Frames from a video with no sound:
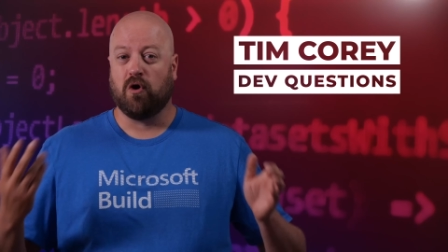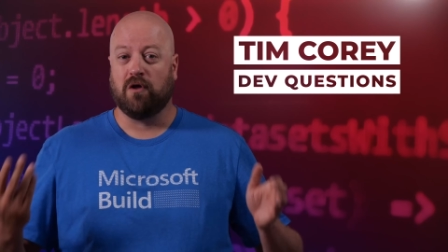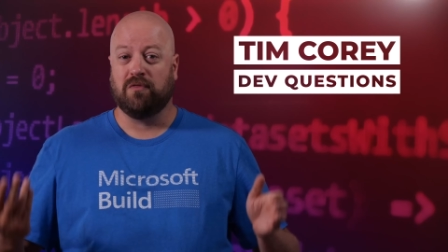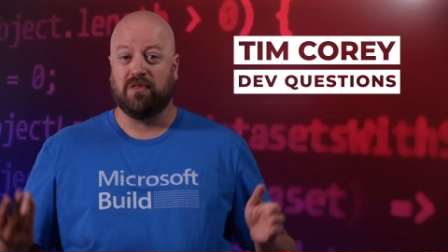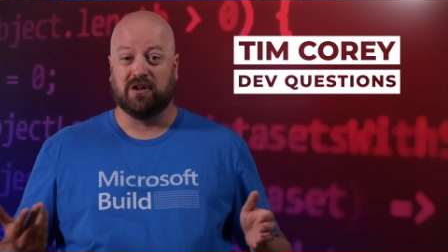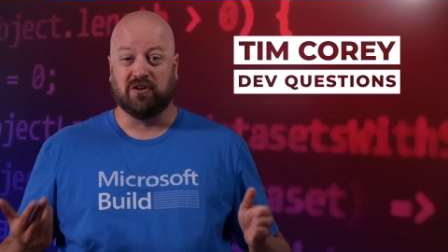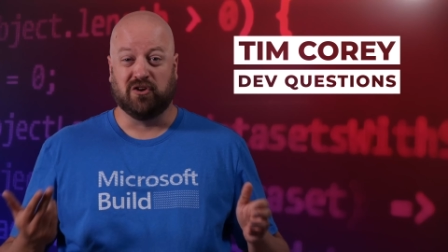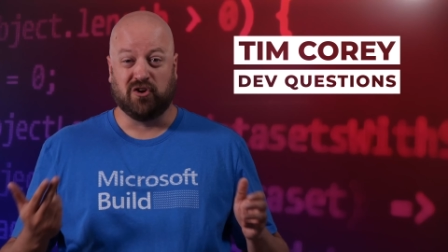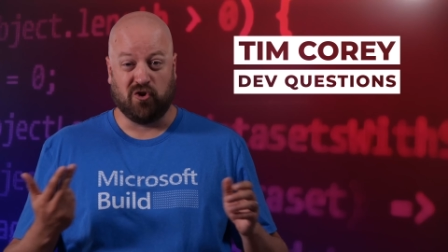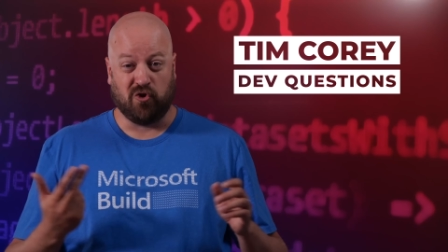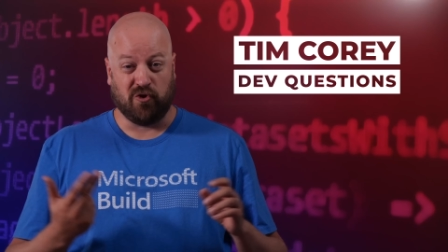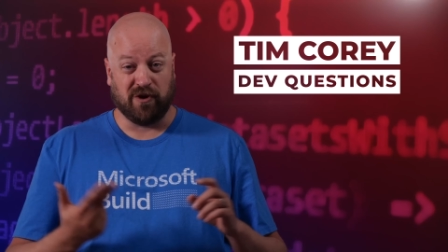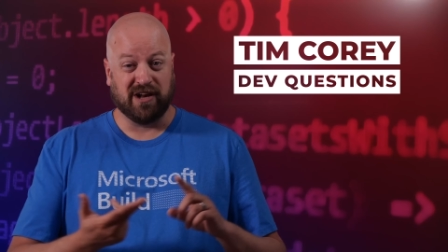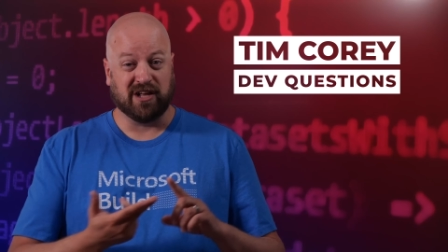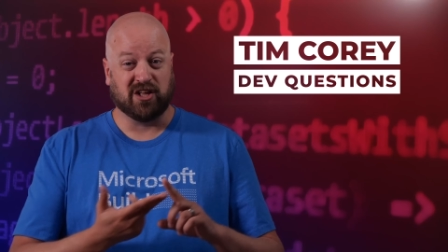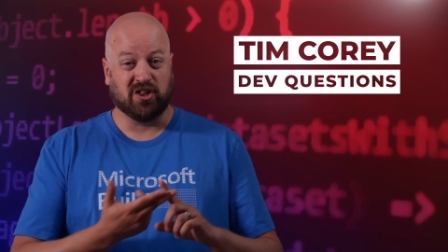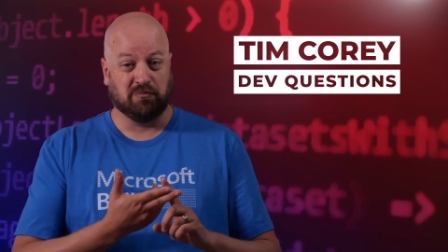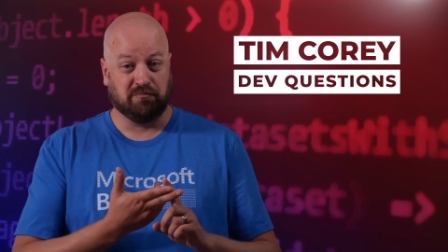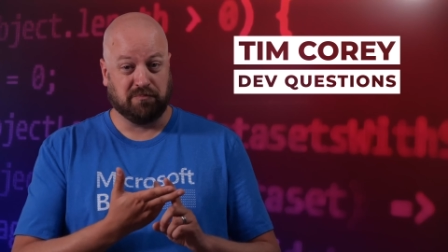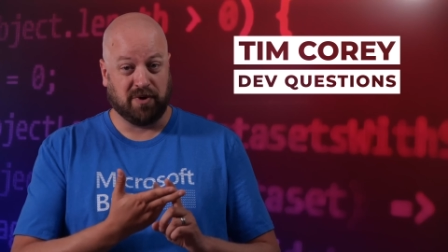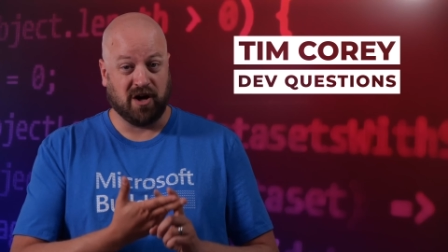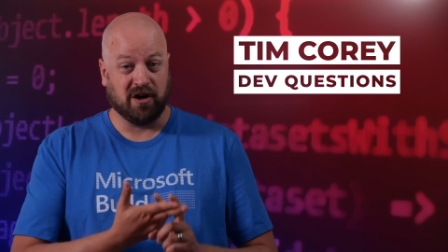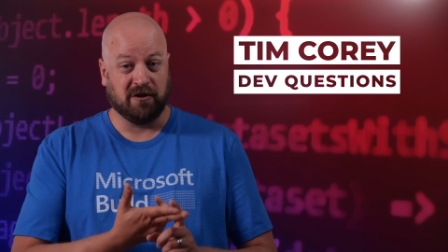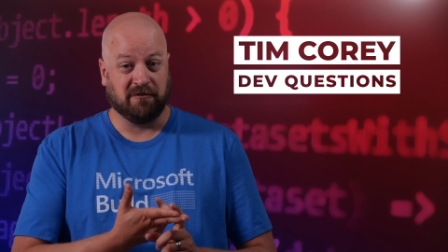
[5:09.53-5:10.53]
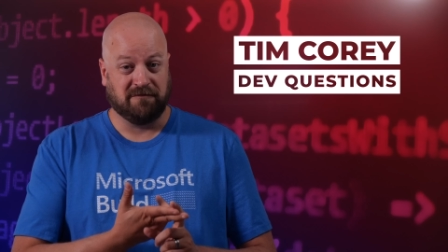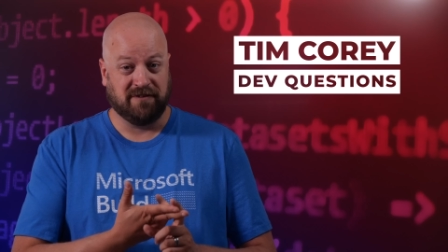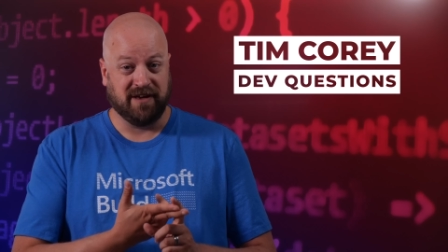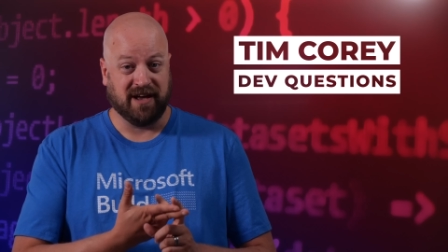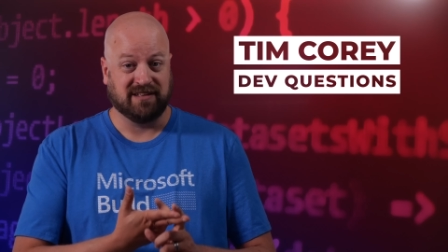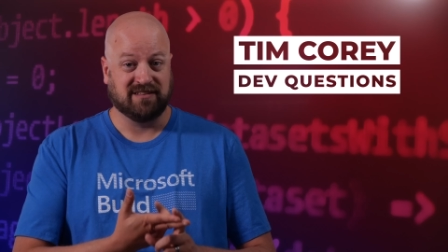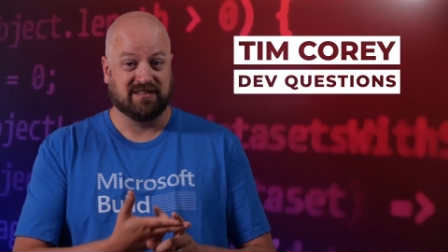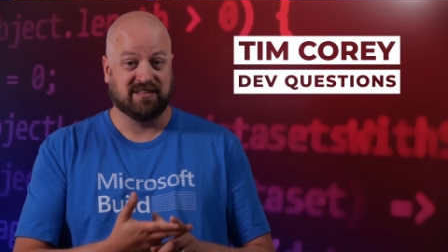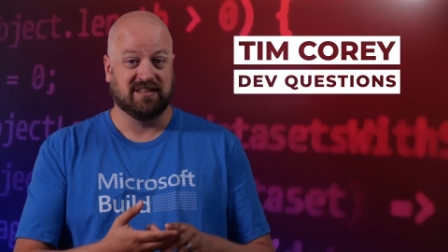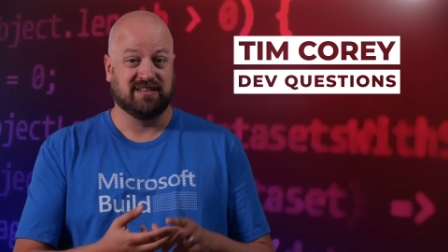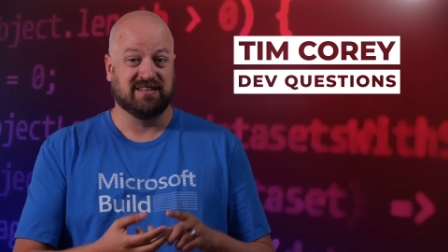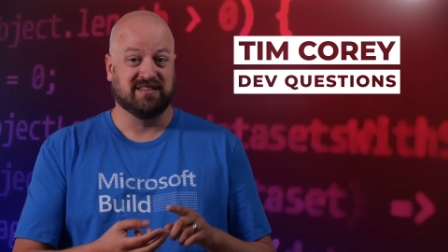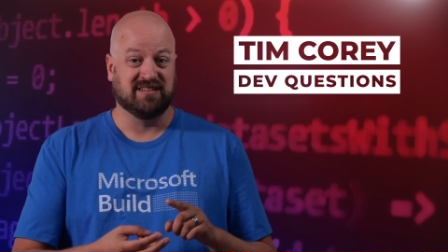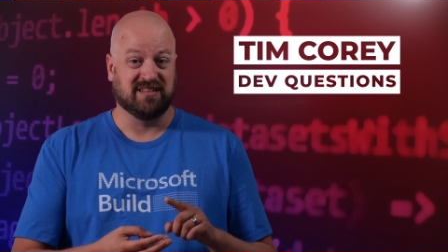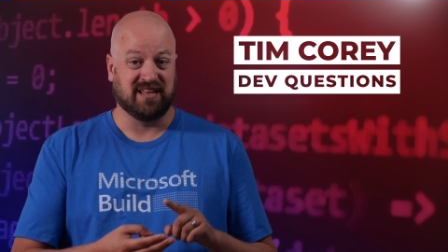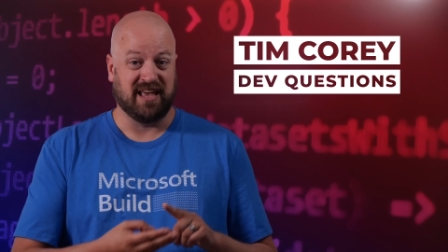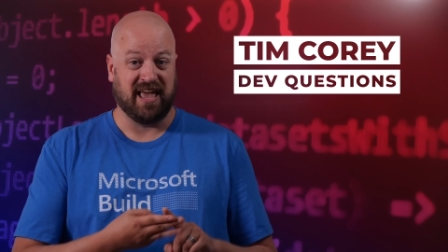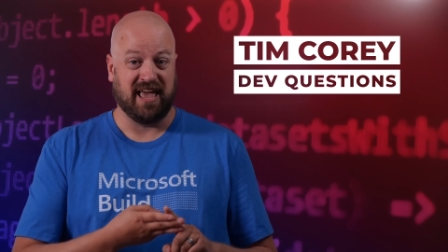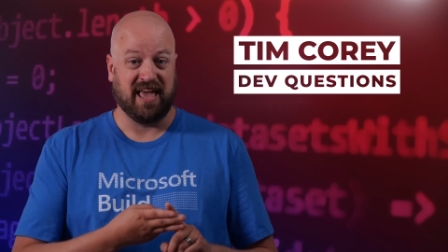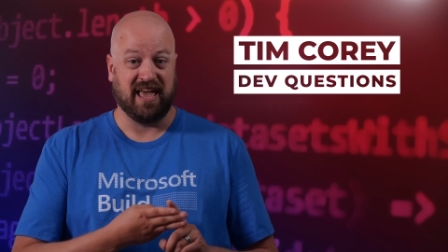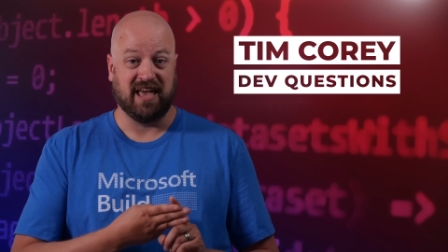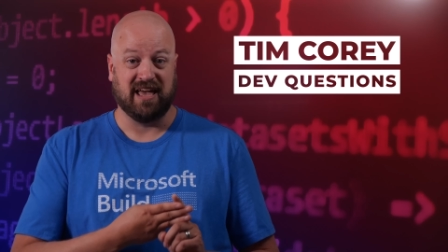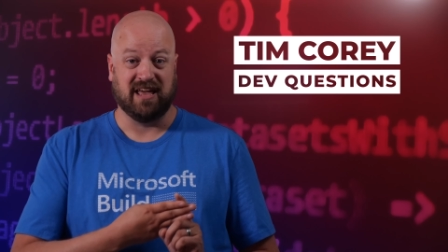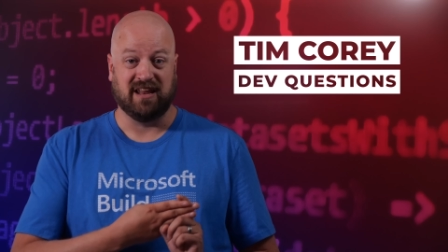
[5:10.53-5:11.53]
more than critical bug
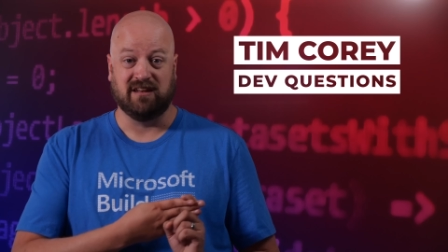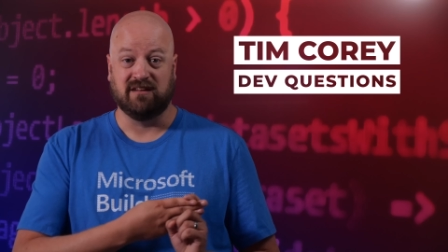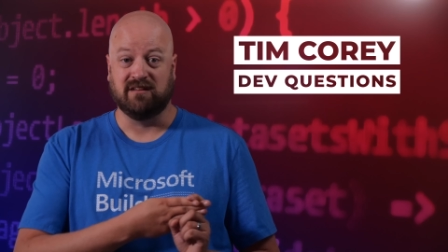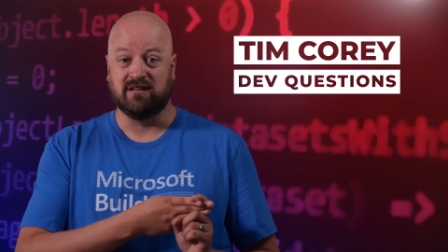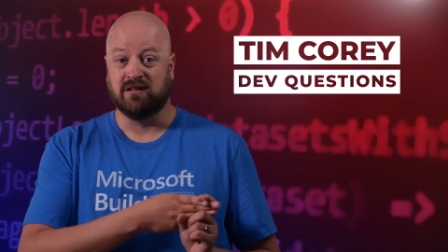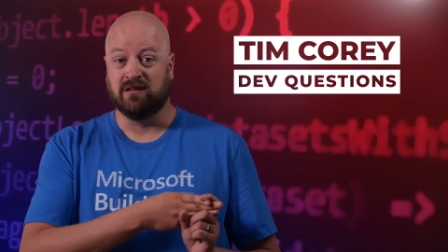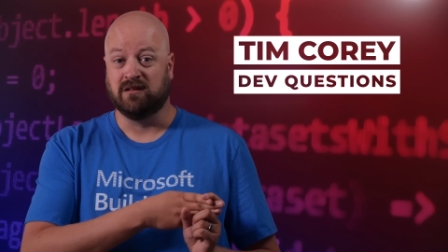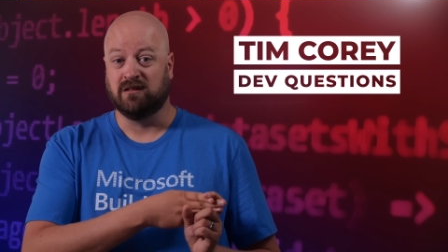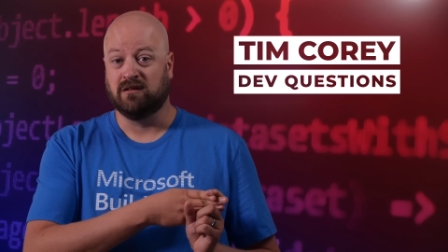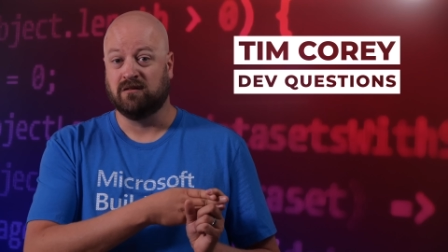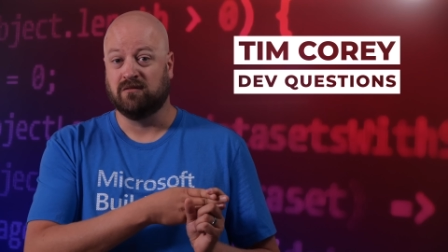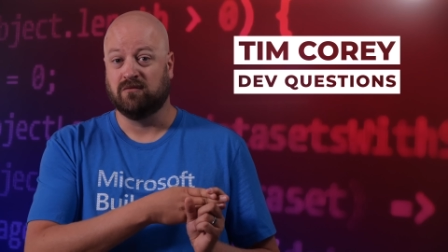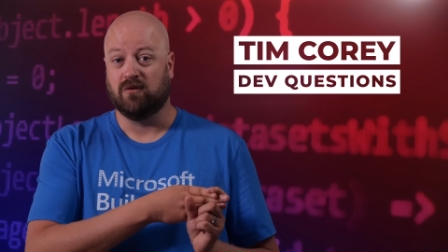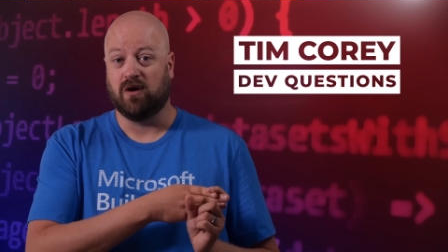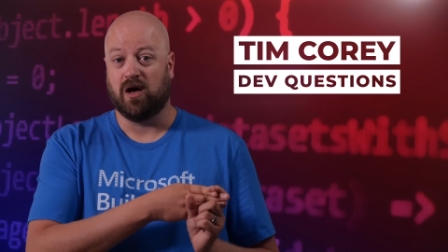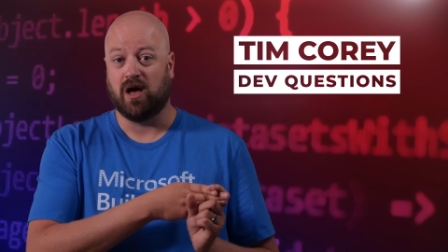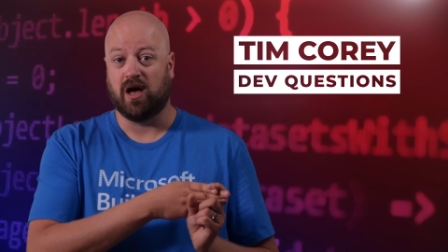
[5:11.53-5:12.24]
fixes and